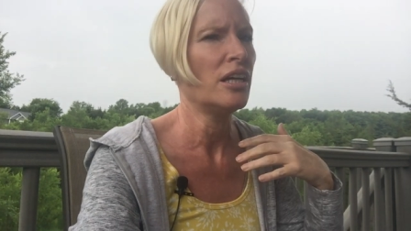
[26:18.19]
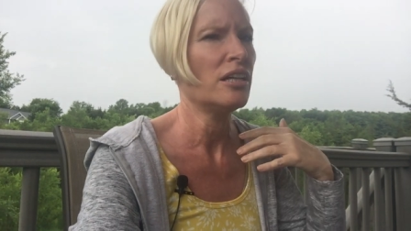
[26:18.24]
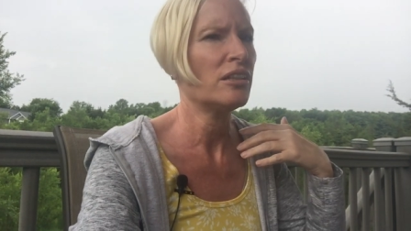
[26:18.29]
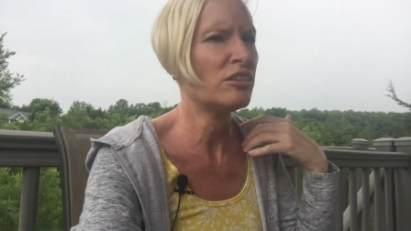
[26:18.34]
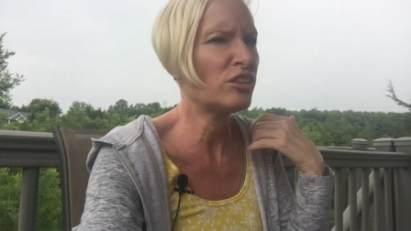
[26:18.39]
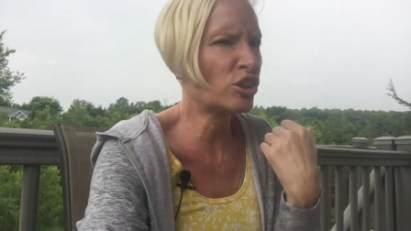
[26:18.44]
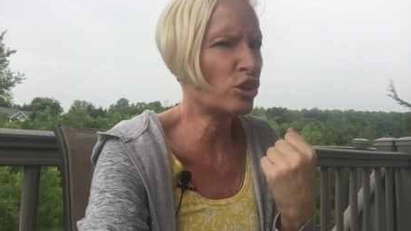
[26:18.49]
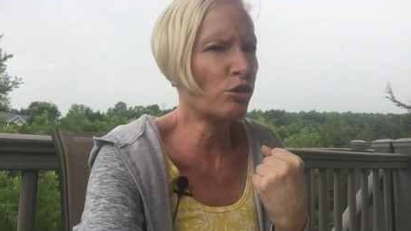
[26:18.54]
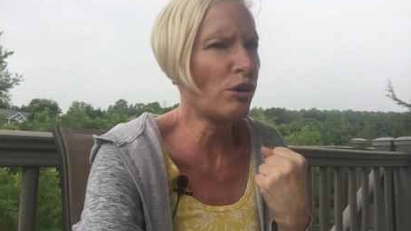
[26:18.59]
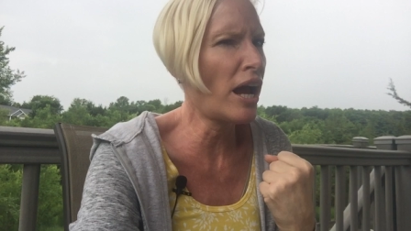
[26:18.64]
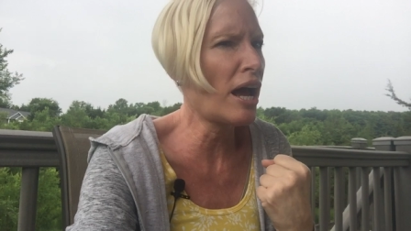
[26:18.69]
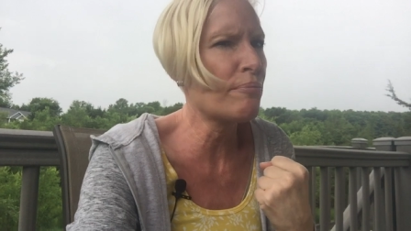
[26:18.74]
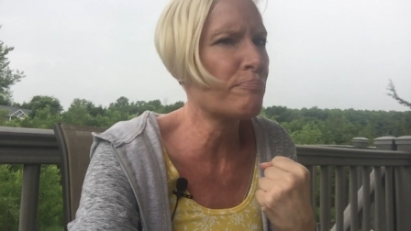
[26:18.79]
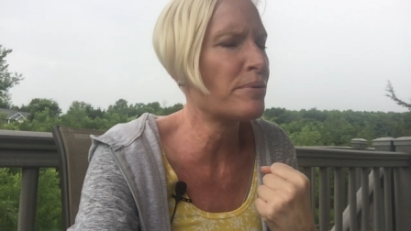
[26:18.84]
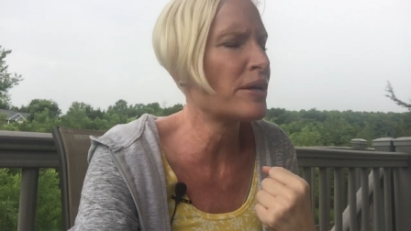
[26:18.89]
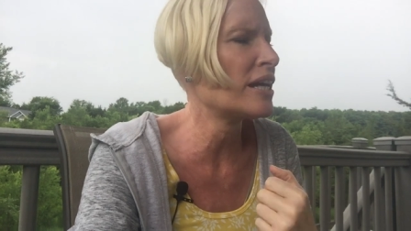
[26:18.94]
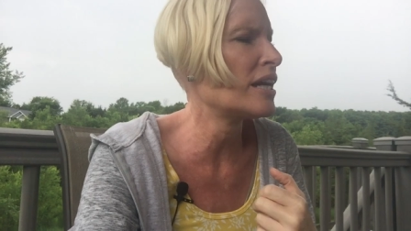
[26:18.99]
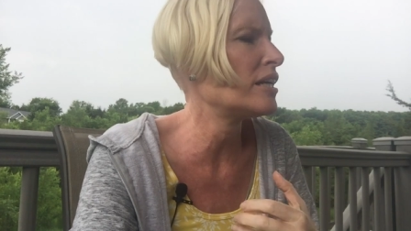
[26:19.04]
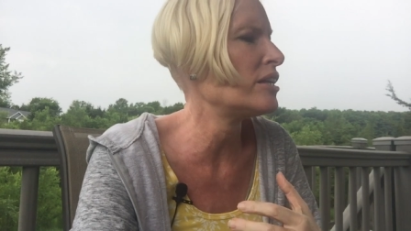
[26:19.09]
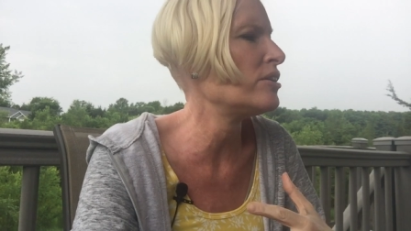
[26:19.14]

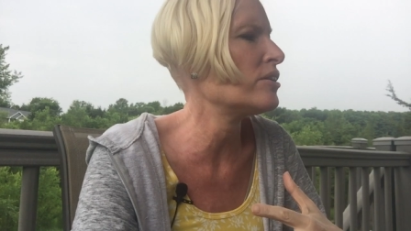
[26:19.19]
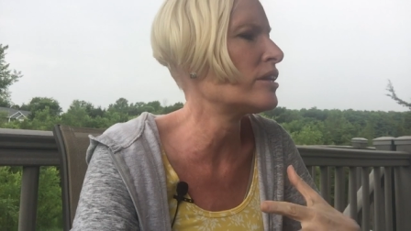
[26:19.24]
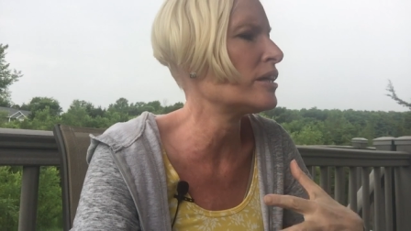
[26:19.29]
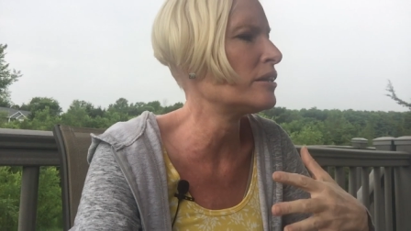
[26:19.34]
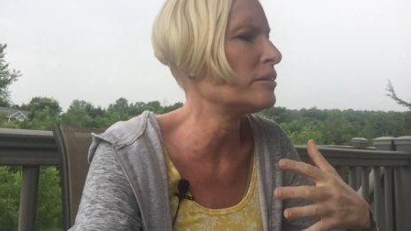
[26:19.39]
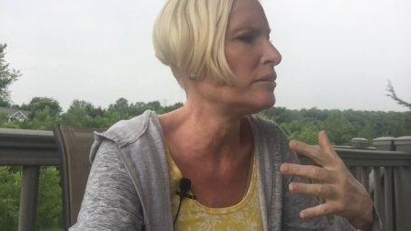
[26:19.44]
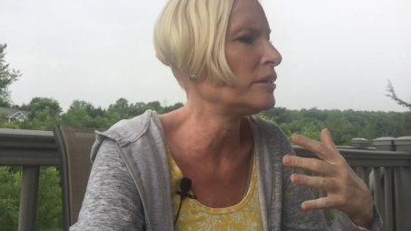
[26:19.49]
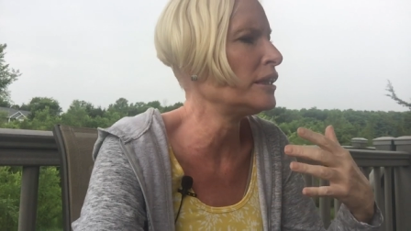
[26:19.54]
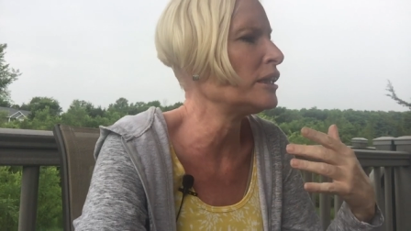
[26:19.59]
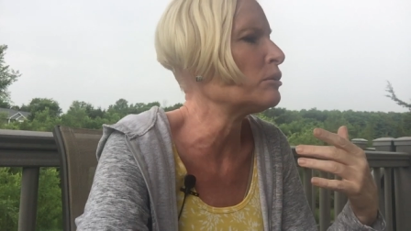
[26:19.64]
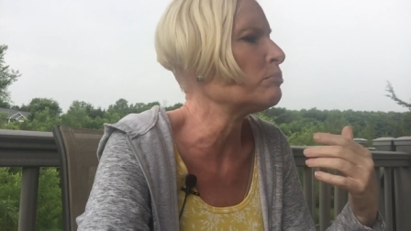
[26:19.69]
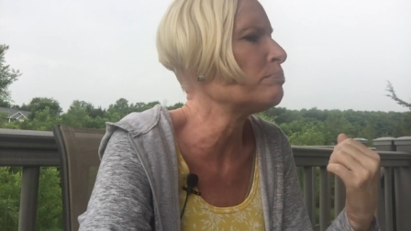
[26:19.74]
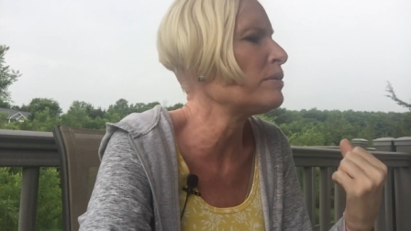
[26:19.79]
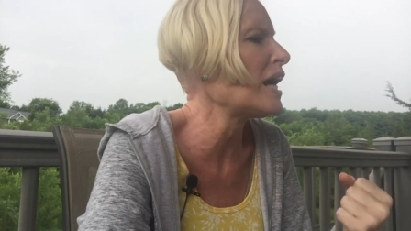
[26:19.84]
scrappy and you could you know